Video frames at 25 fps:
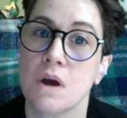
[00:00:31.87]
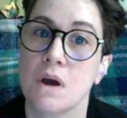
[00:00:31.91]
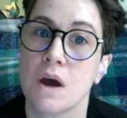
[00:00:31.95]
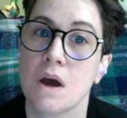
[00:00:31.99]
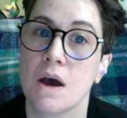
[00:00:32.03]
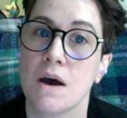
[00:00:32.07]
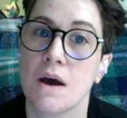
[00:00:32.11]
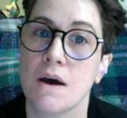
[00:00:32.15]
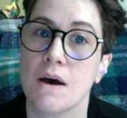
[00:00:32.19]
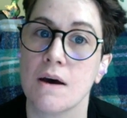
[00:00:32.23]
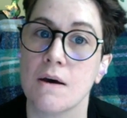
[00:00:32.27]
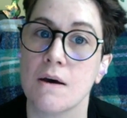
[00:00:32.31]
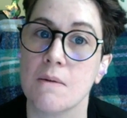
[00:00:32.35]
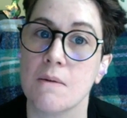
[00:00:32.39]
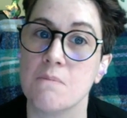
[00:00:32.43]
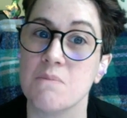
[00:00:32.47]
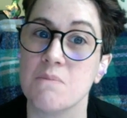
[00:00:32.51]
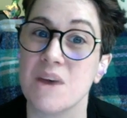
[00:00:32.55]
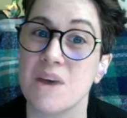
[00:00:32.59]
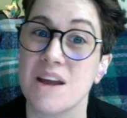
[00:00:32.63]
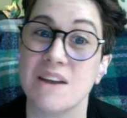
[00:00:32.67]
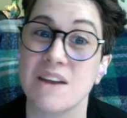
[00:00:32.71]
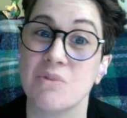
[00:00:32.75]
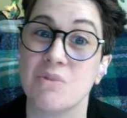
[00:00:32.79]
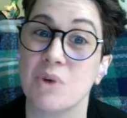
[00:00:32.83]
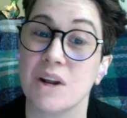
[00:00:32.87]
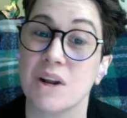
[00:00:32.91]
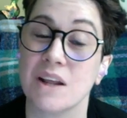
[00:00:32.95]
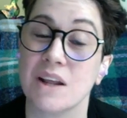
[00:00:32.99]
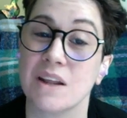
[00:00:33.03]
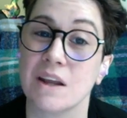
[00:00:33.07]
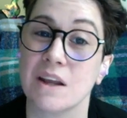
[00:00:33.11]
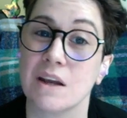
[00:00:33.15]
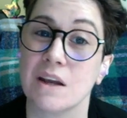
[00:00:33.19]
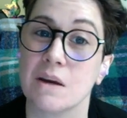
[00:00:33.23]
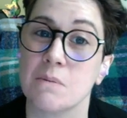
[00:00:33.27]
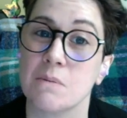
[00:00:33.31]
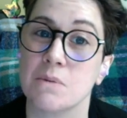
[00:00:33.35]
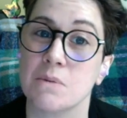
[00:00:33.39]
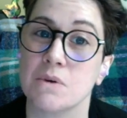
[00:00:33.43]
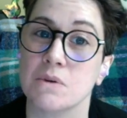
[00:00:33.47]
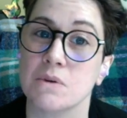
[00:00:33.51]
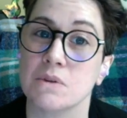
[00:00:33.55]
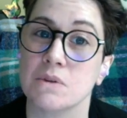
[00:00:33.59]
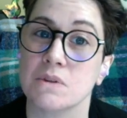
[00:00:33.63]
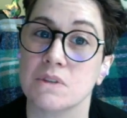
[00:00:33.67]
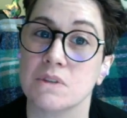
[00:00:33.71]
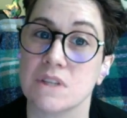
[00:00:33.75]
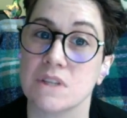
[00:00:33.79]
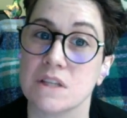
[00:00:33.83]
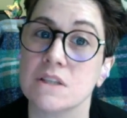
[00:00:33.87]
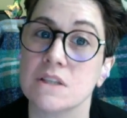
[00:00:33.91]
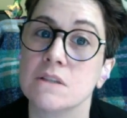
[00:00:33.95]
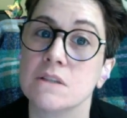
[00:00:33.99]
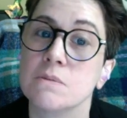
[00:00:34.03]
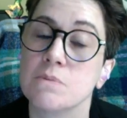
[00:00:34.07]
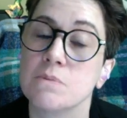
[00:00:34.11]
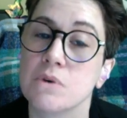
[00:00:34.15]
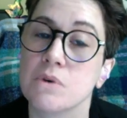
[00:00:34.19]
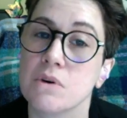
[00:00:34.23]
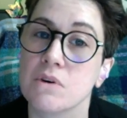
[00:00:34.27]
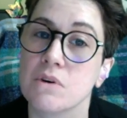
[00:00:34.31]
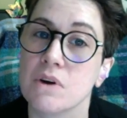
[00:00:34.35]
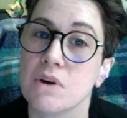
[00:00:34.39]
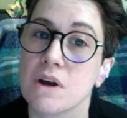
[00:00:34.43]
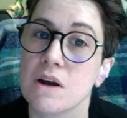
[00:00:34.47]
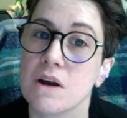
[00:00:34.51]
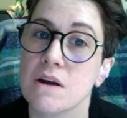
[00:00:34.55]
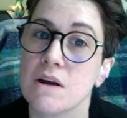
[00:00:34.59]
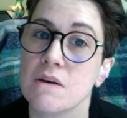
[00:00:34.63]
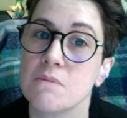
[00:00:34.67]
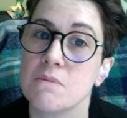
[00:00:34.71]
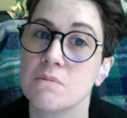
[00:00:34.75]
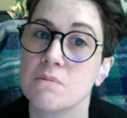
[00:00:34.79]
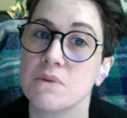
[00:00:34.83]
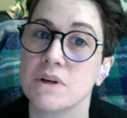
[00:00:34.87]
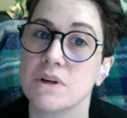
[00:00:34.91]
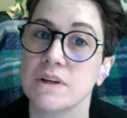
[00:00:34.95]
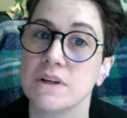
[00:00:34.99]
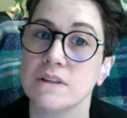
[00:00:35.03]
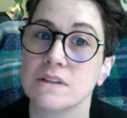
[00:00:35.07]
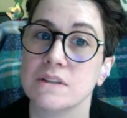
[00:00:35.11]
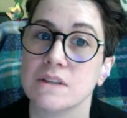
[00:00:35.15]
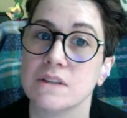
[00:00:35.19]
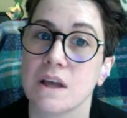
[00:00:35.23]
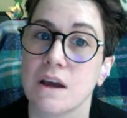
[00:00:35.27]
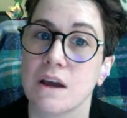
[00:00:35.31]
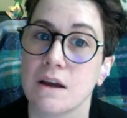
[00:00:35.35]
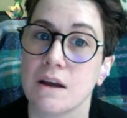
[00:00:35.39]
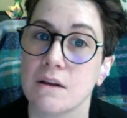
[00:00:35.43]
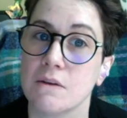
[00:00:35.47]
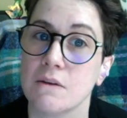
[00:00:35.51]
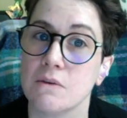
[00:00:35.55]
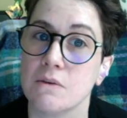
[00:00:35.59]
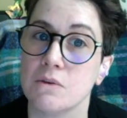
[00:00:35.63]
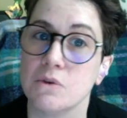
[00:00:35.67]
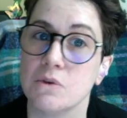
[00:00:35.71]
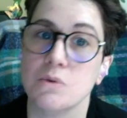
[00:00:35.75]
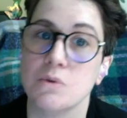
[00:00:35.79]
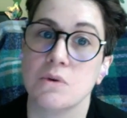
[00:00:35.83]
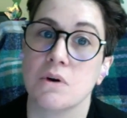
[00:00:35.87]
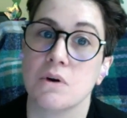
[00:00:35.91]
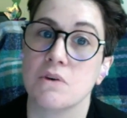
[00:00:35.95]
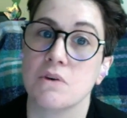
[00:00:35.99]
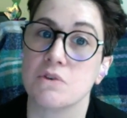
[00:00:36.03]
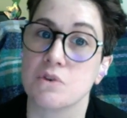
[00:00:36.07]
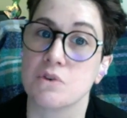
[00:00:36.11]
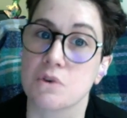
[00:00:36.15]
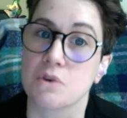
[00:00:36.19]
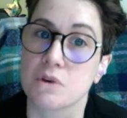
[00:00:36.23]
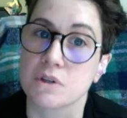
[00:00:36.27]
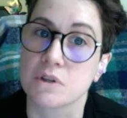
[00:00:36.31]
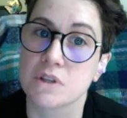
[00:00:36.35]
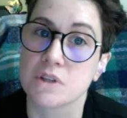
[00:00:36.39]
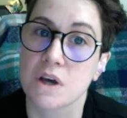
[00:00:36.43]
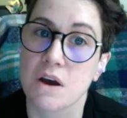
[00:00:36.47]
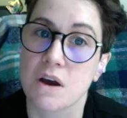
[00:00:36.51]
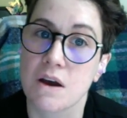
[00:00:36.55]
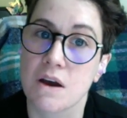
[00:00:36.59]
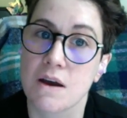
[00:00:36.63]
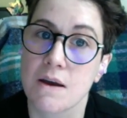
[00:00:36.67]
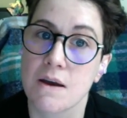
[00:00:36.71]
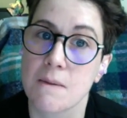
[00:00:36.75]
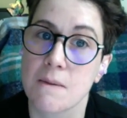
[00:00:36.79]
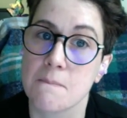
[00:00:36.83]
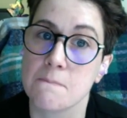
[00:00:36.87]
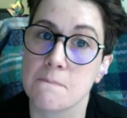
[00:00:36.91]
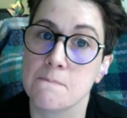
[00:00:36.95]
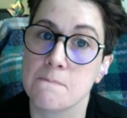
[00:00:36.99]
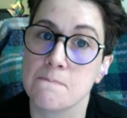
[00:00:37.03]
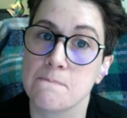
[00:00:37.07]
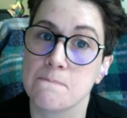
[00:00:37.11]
And what I like about this program is that you do it on your time.